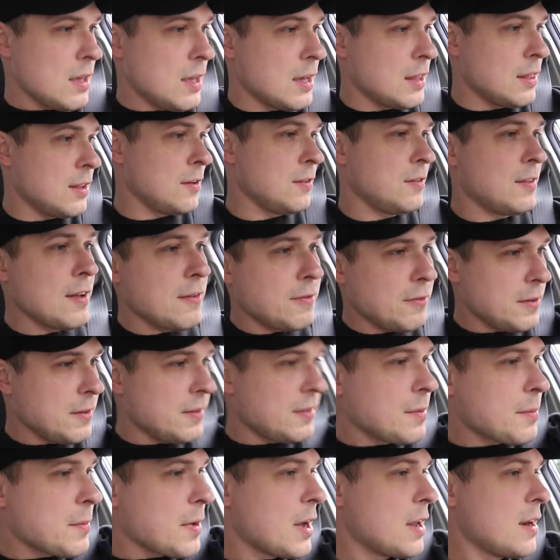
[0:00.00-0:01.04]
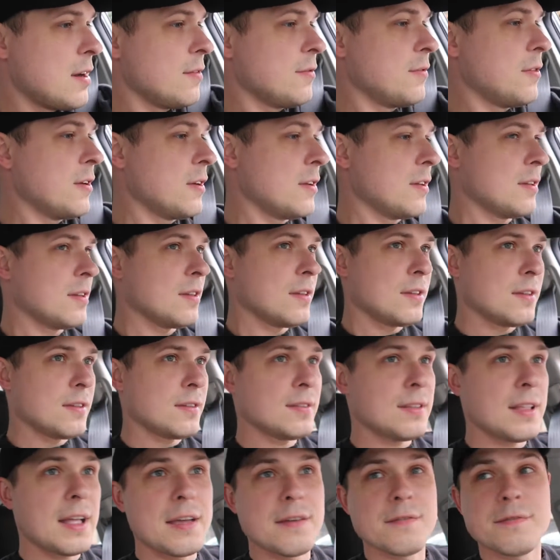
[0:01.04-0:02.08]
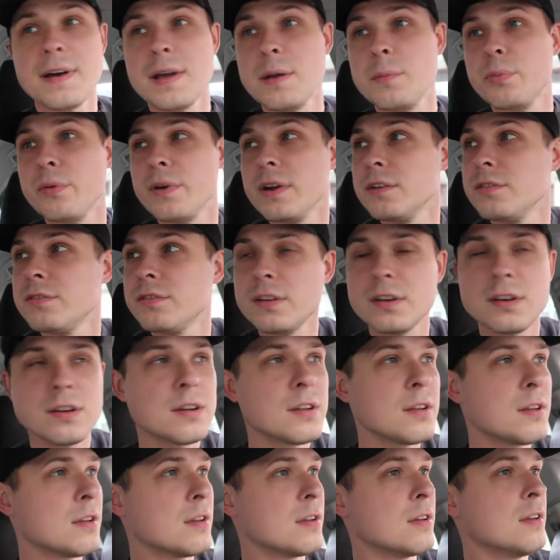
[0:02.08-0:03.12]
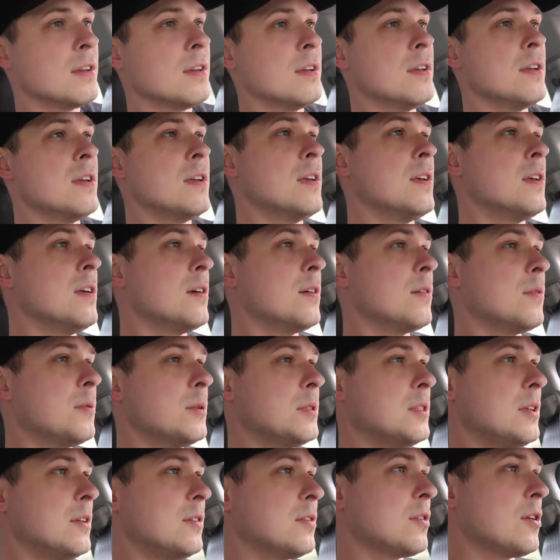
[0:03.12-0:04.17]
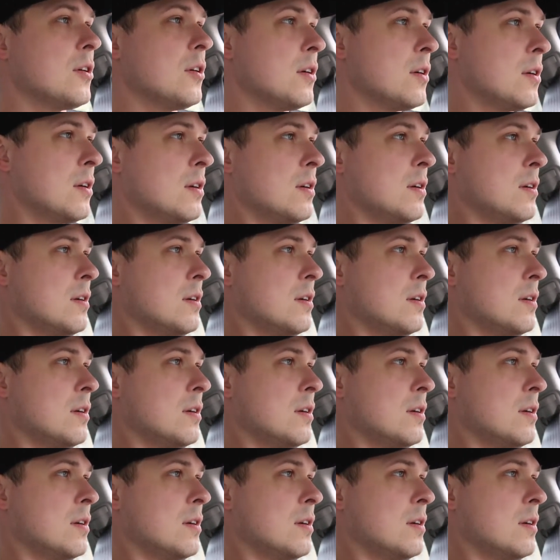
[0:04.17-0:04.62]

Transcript: there's definitely some kind of slight vibration with this car.